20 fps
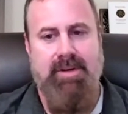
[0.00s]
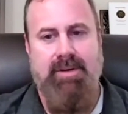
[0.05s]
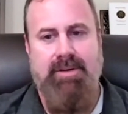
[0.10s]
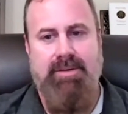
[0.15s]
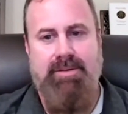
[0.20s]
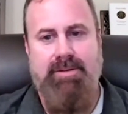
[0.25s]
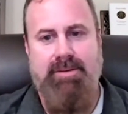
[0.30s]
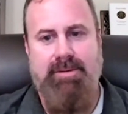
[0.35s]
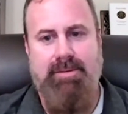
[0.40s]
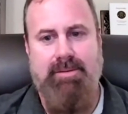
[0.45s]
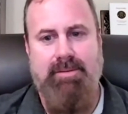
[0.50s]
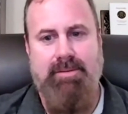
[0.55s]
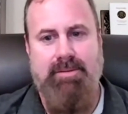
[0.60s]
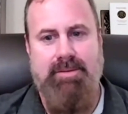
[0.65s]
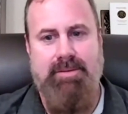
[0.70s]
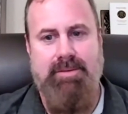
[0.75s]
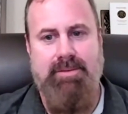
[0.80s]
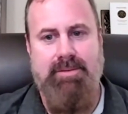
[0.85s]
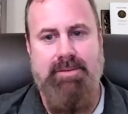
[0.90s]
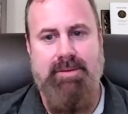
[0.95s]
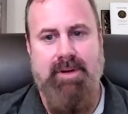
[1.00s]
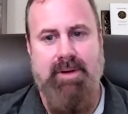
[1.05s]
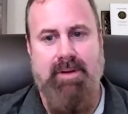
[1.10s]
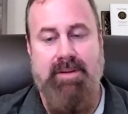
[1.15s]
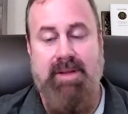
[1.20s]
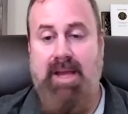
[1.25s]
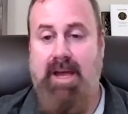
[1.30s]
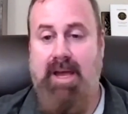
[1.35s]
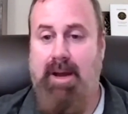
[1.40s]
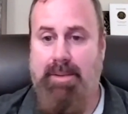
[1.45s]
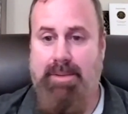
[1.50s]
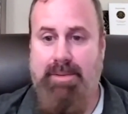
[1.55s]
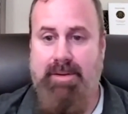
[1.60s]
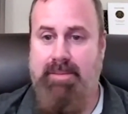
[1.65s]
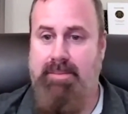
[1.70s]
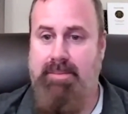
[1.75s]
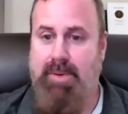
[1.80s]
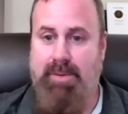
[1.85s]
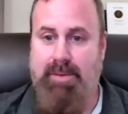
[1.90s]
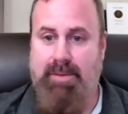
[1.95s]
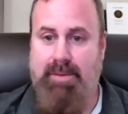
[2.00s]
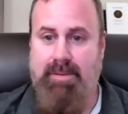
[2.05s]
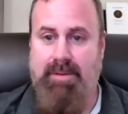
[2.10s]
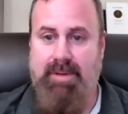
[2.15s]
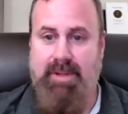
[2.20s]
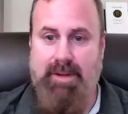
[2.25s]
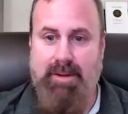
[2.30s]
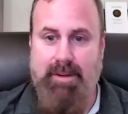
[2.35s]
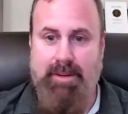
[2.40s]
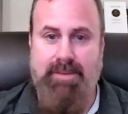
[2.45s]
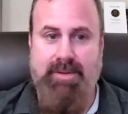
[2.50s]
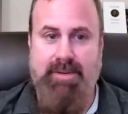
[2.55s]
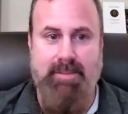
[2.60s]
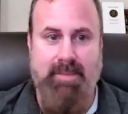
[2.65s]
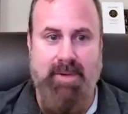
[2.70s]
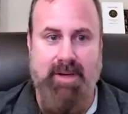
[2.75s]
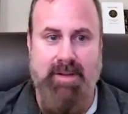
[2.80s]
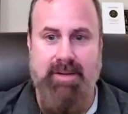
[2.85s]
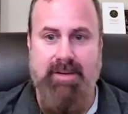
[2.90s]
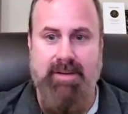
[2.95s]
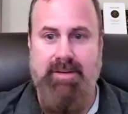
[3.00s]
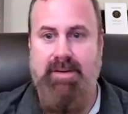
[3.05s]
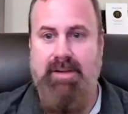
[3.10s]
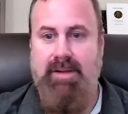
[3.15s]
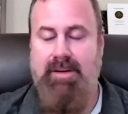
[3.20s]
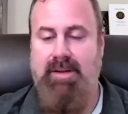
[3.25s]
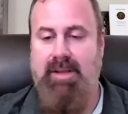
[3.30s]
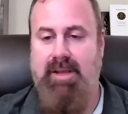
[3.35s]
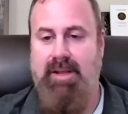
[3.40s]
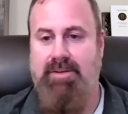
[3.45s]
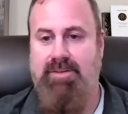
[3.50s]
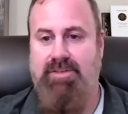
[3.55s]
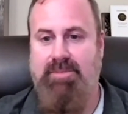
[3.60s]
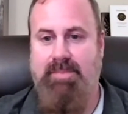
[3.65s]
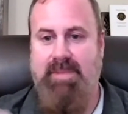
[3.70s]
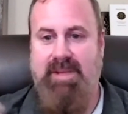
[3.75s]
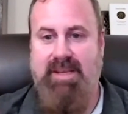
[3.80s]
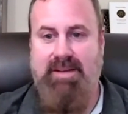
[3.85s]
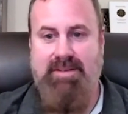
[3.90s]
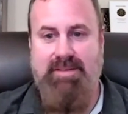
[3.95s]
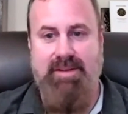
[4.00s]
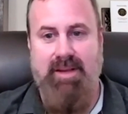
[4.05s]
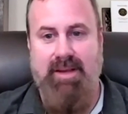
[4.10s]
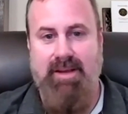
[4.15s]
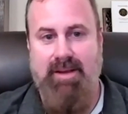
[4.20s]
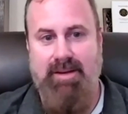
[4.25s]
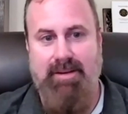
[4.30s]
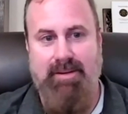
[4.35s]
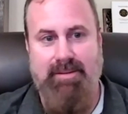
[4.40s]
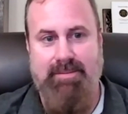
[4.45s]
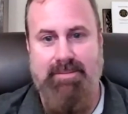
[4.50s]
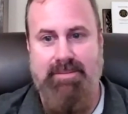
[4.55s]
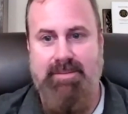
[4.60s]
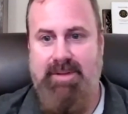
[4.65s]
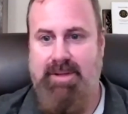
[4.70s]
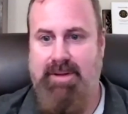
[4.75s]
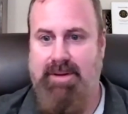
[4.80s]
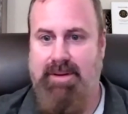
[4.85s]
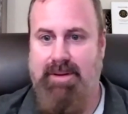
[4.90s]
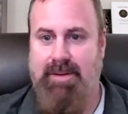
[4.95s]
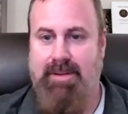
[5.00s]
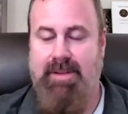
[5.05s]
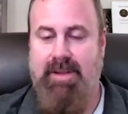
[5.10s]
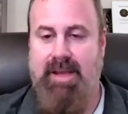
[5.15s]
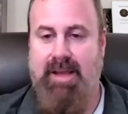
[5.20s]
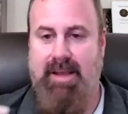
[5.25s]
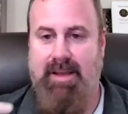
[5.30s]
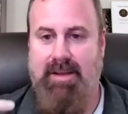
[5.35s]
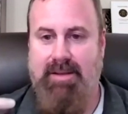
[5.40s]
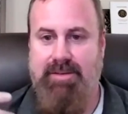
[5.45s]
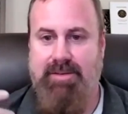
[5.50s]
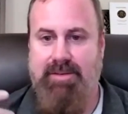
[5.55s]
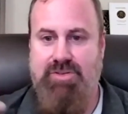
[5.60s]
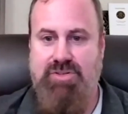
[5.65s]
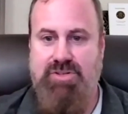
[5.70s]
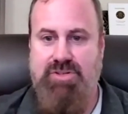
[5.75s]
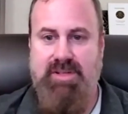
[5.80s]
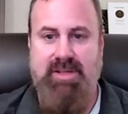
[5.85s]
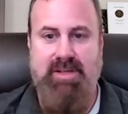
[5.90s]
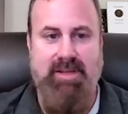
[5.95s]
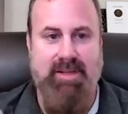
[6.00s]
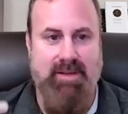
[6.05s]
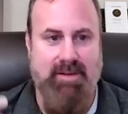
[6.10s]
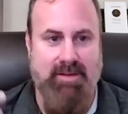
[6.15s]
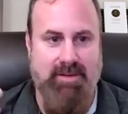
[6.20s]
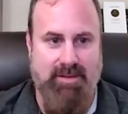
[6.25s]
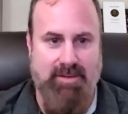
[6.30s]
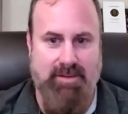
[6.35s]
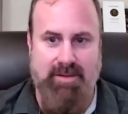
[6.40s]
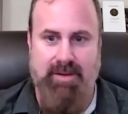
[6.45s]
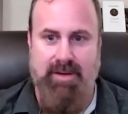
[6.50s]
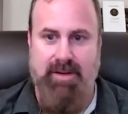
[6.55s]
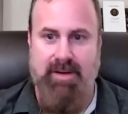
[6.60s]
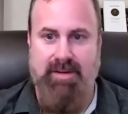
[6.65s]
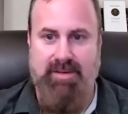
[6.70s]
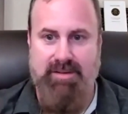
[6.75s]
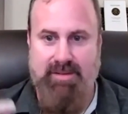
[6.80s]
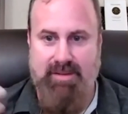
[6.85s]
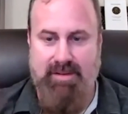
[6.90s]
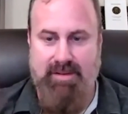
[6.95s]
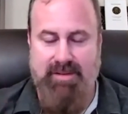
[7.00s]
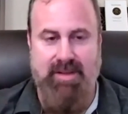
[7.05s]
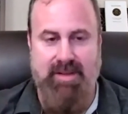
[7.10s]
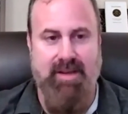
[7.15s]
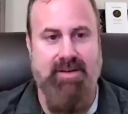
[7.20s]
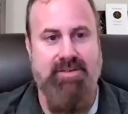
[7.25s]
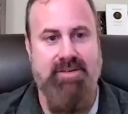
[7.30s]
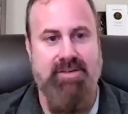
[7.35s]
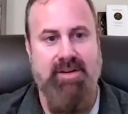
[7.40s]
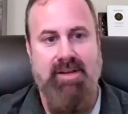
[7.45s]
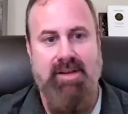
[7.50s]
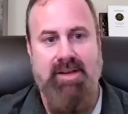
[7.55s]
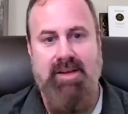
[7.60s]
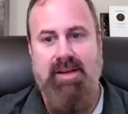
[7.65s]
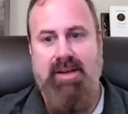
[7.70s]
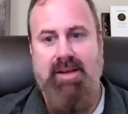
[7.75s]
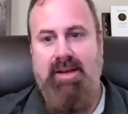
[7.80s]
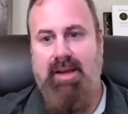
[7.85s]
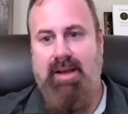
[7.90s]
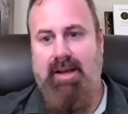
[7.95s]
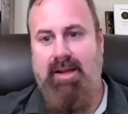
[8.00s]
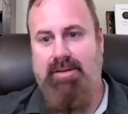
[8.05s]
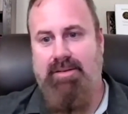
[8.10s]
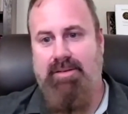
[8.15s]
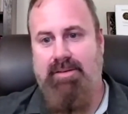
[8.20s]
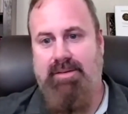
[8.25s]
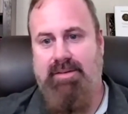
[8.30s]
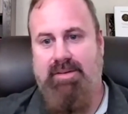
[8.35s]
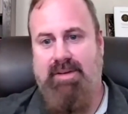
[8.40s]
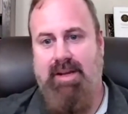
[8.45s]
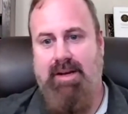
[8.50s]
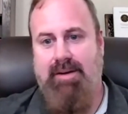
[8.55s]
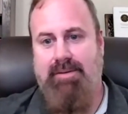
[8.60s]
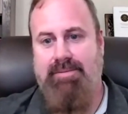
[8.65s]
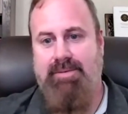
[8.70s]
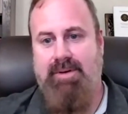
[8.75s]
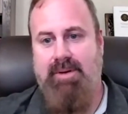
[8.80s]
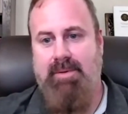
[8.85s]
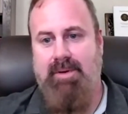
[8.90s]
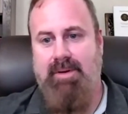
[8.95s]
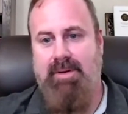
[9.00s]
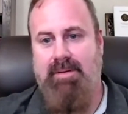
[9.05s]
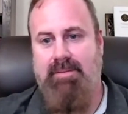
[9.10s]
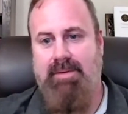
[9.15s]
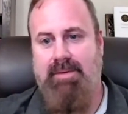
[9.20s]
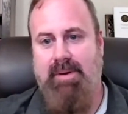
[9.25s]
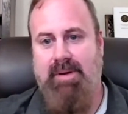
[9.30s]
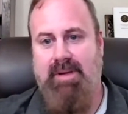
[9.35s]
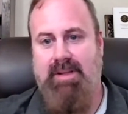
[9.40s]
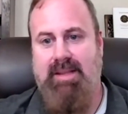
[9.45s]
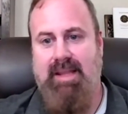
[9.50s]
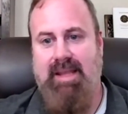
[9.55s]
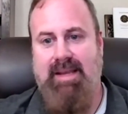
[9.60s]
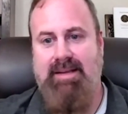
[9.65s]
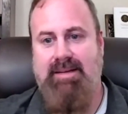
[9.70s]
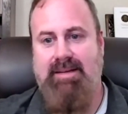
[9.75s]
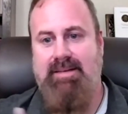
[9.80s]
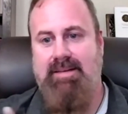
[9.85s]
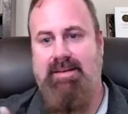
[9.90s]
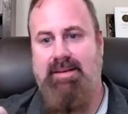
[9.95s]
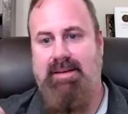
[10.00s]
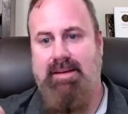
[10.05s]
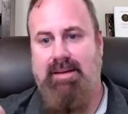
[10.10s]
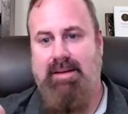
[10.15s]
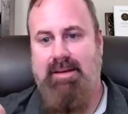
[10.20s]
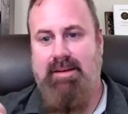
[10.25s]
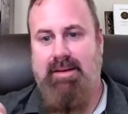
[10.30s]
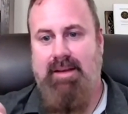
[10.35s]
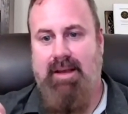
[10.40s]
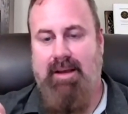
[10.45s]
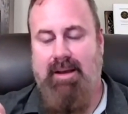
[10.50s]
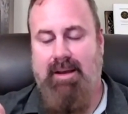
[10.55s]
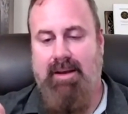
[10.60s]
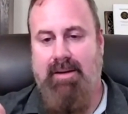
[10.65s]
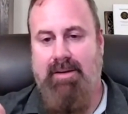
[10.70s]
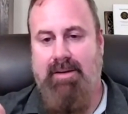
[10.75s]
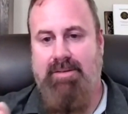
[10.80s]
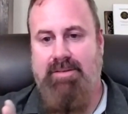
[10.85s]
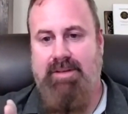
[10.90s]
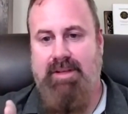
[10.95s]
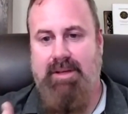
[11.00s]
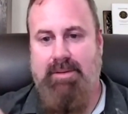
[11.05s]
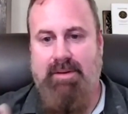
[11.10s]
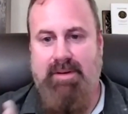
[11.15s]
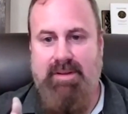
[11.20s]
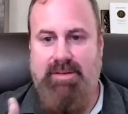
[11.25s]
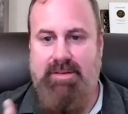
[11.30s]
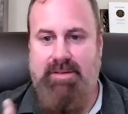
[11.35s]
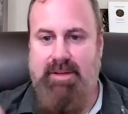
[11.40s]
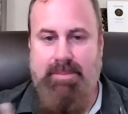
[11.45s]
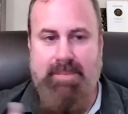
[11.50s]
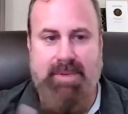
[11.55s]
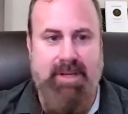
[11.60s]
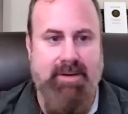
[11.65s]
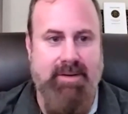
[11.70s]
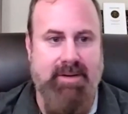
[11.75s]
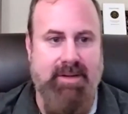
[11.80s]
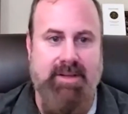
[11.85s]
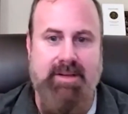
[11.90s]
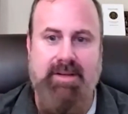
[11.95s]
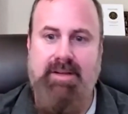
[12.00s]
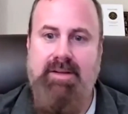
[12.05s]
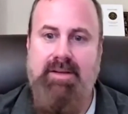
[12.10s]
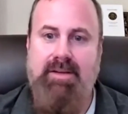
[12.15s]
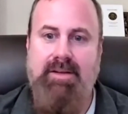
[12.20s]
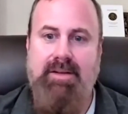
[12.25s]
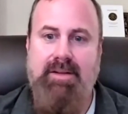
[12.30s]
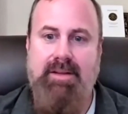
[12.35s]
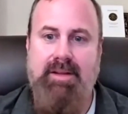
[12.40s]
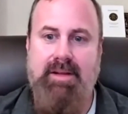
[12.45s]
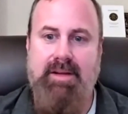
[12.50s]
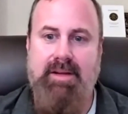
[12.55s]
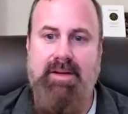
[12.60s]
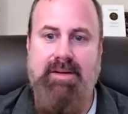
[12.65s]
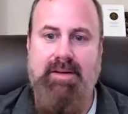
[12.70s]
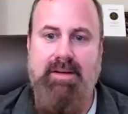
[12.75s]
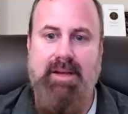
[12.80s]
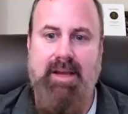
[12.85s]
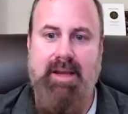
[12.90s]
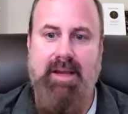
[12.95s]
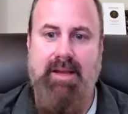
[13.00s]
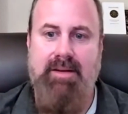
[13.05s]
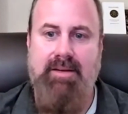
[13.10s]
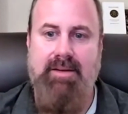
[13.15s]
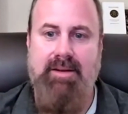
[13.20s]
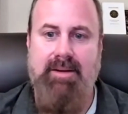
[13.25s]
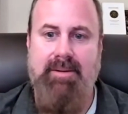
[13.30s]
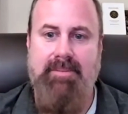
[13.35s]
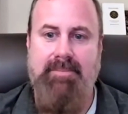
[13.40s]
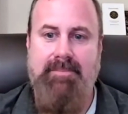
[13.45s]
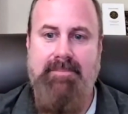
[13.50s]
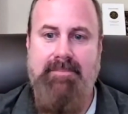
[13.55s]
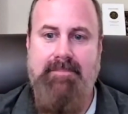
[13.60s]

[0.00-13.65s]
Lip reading: to the Earthen-moder, the earthen mother, and speaks of the earth as a she and as a goddess and such. And so it's kind of from a very late synchronistic period there. And of